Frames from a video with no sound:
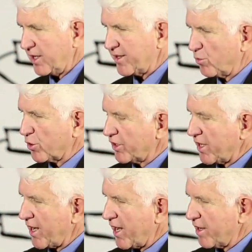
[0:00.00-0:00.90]
And then we're going
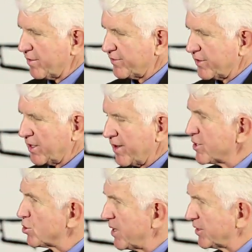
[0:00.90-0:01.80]
to have, uh, and
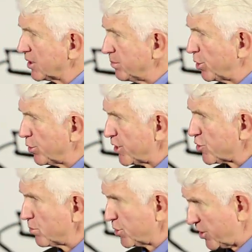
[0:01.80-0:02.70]
this will be at the Computer
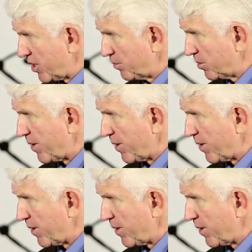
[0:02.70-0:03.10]
History Museum